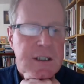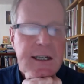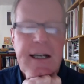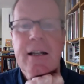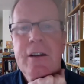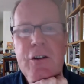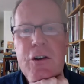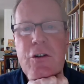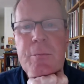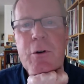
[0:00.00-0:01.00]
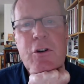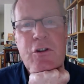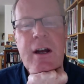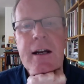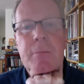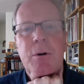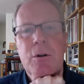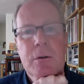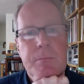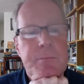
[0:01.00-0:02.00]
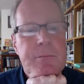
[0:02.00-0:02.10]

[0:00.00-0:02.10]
And this is the book's title poem.